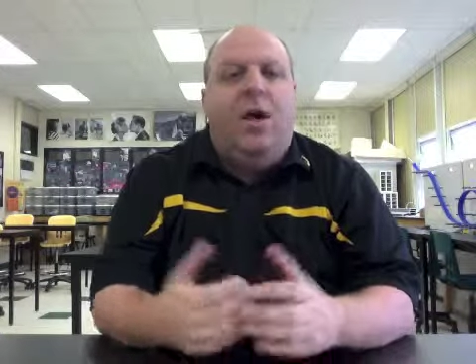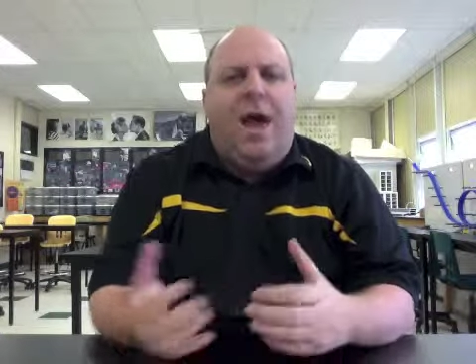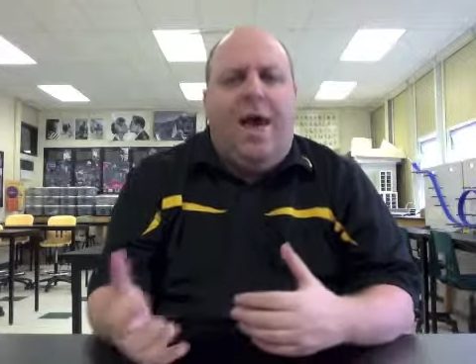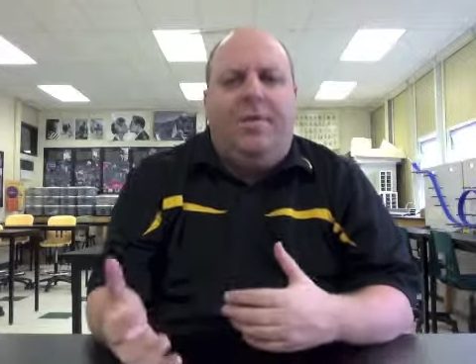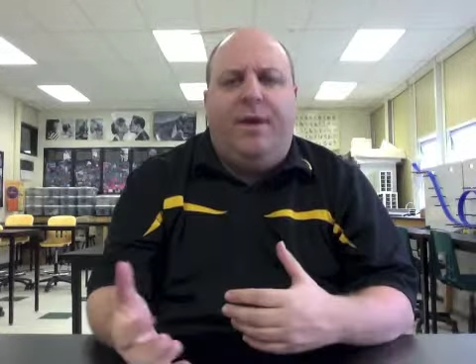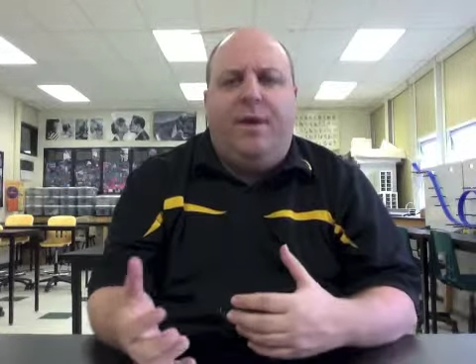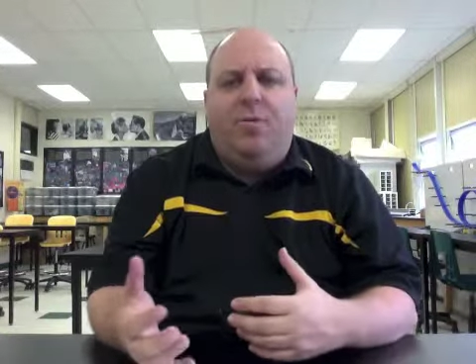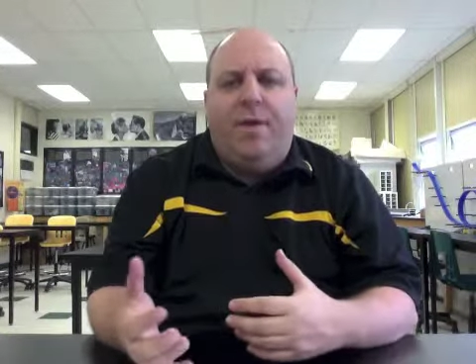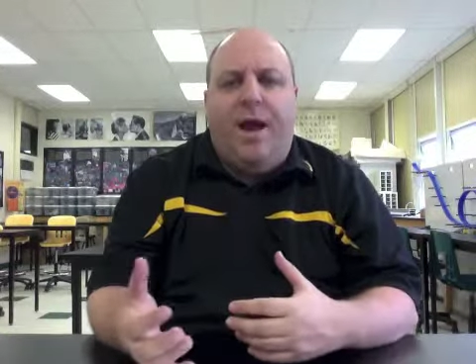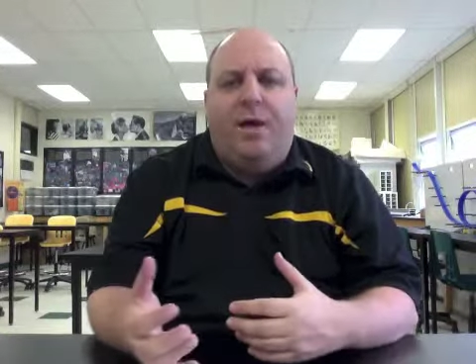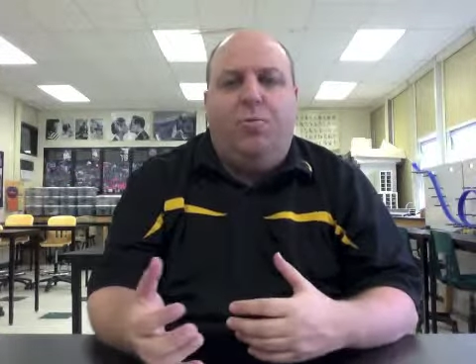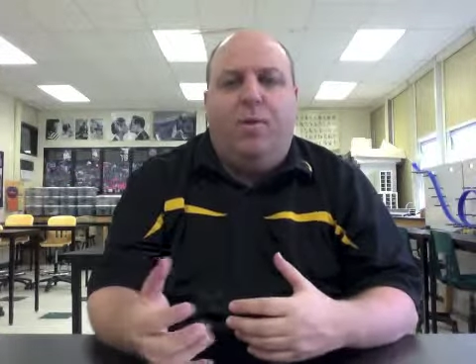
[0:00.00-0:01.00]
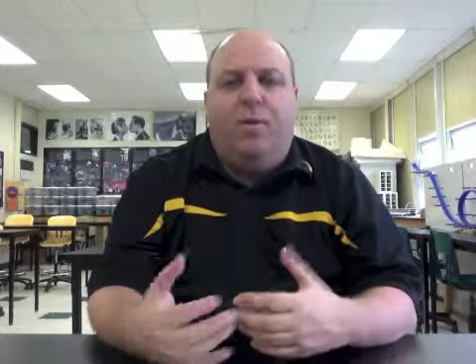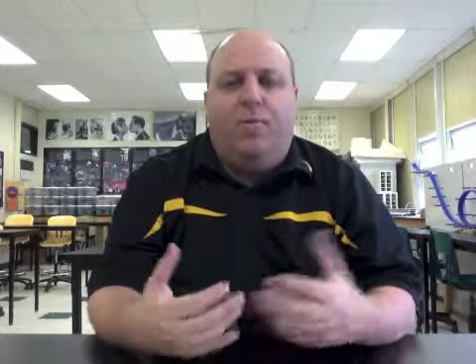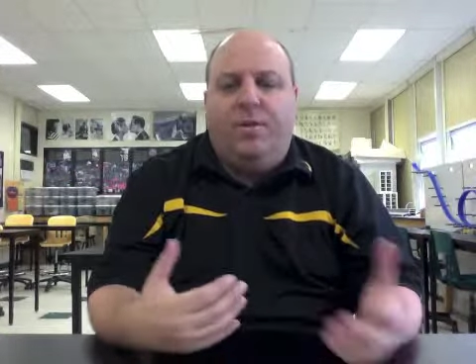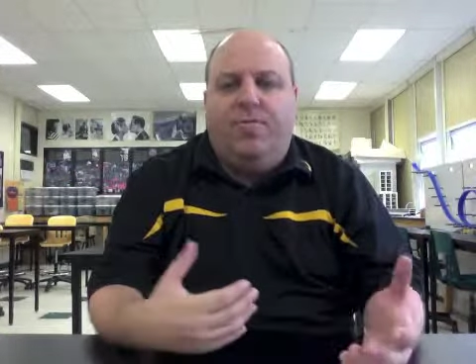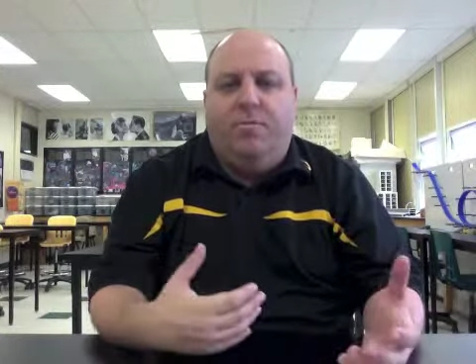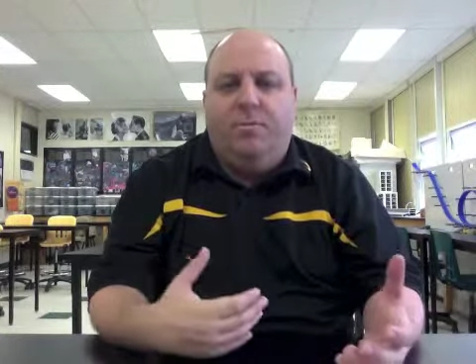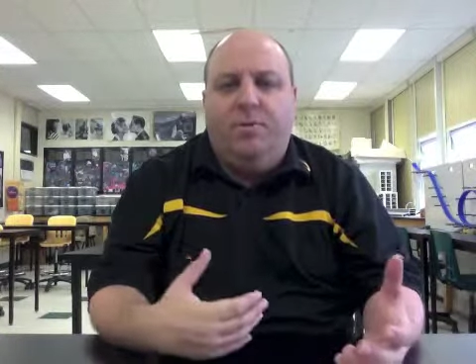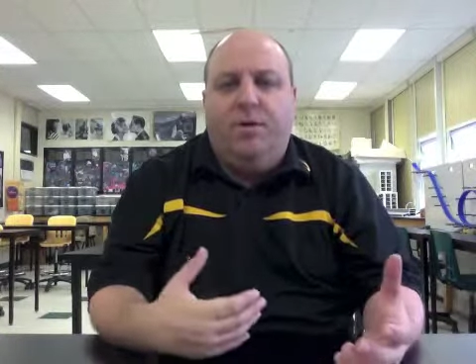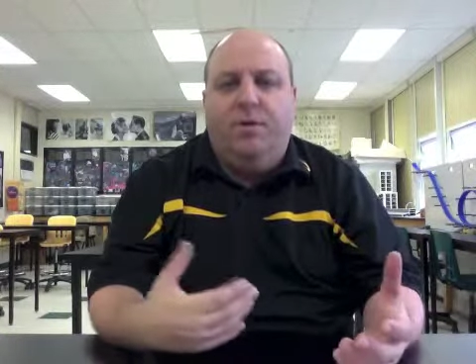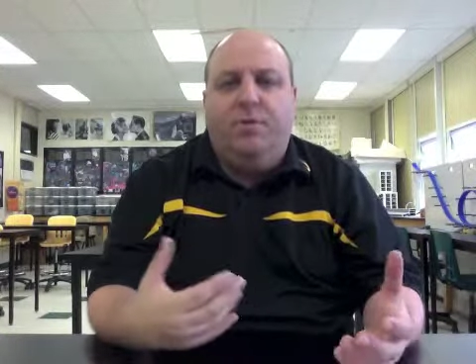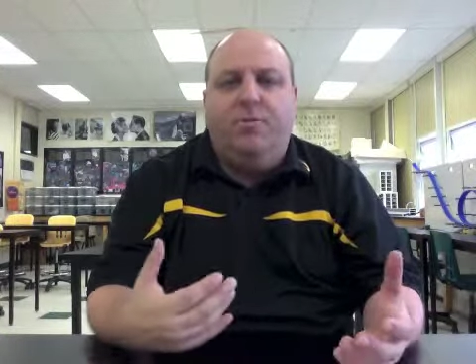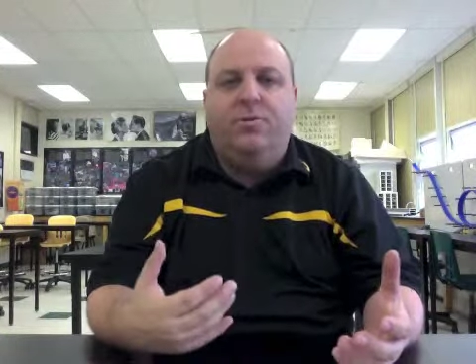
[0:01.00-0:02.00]
how they interact with different
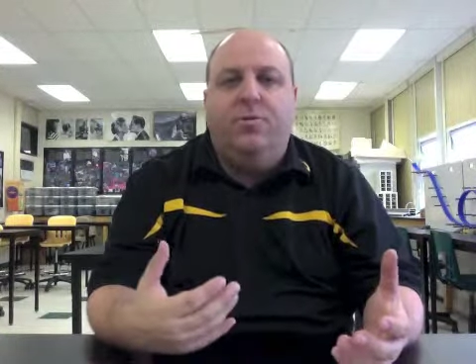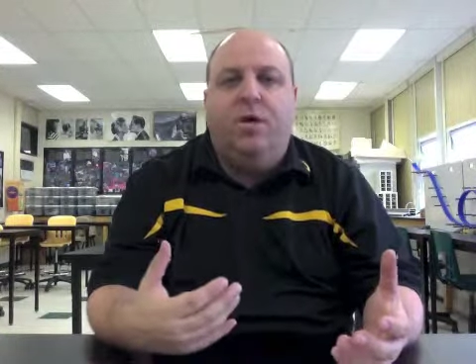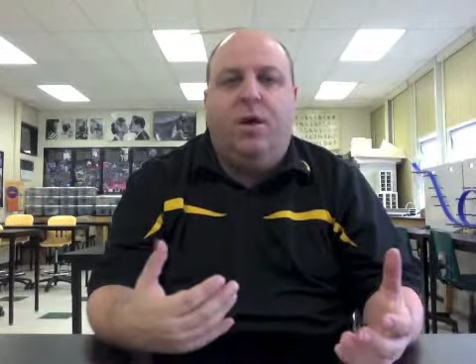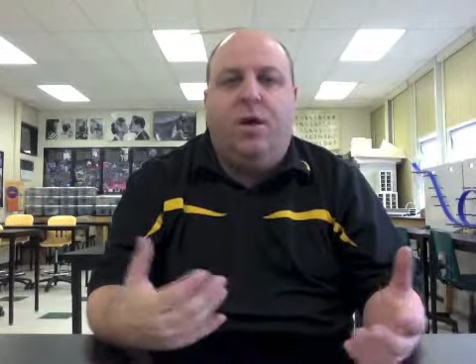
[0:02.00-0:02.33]
materials